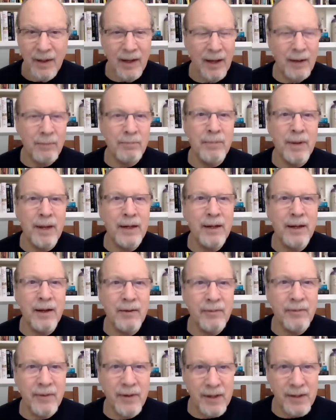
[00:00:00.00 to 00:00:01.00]
And many
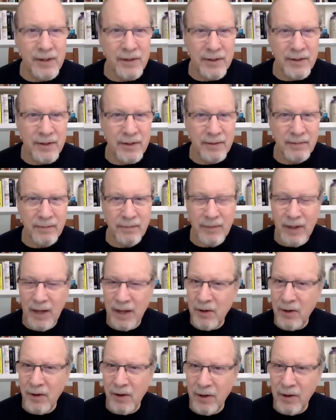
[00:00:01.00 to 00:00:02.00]
of us,
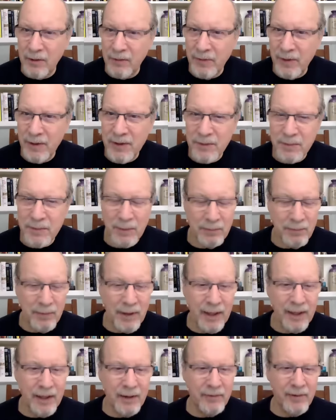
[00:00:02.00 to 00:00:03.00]
not all of us, but
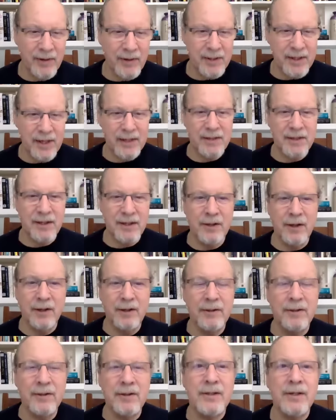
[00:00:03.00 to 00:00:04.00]
many of us as
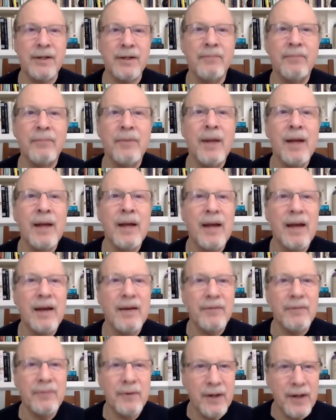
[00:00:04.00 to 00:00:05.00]
adults
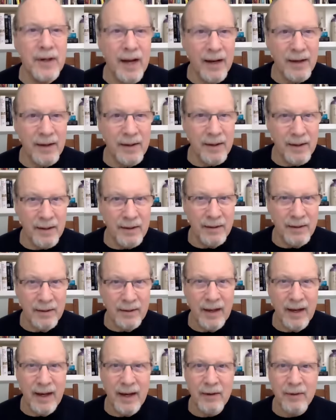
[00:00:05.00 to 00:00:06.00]
have forgotten
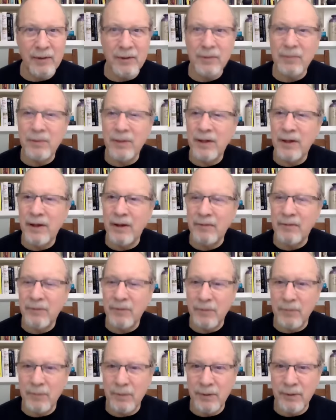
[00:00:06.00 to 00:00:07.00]
how to be
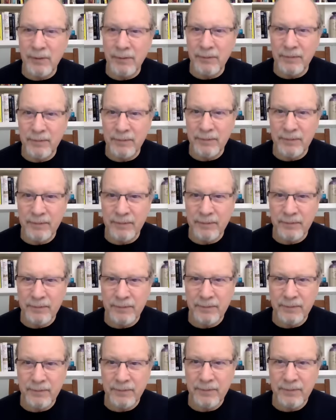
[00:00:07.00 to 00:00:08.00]
comfortable.
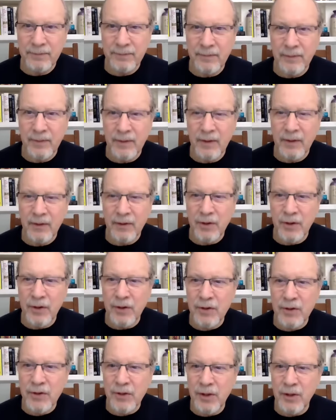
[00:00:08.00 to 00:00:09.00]

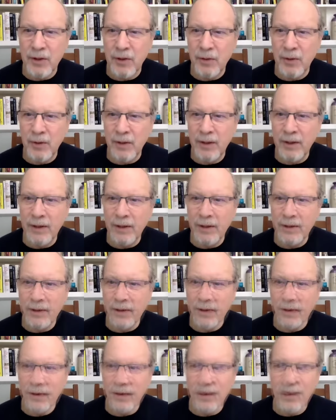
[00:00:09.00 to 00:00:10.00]
Just slowly.
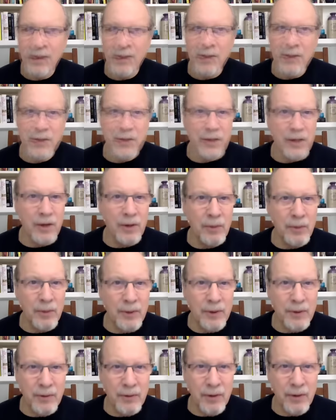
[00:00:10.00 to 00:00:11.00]
The slower
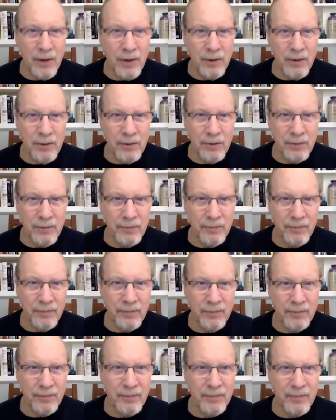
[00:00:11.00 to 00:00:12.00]
you go,
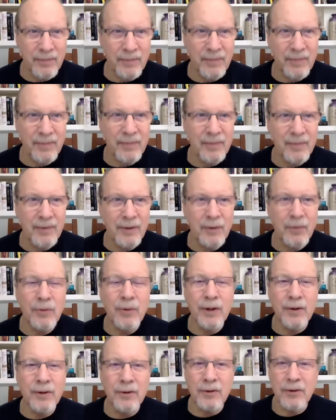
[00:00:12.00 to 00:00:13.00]
the
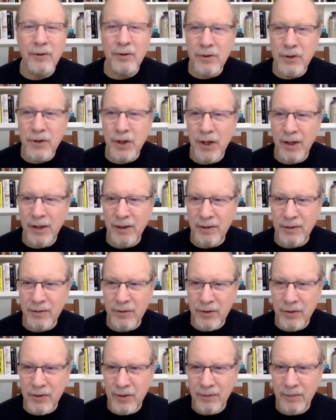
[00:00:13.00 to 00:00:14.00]
quicker you'll
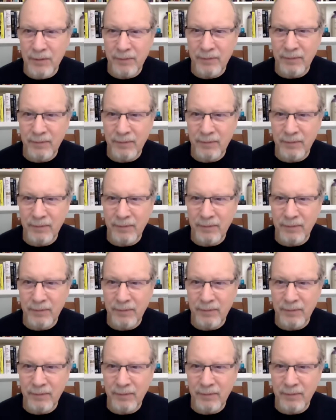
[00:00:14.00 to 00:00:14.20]
change.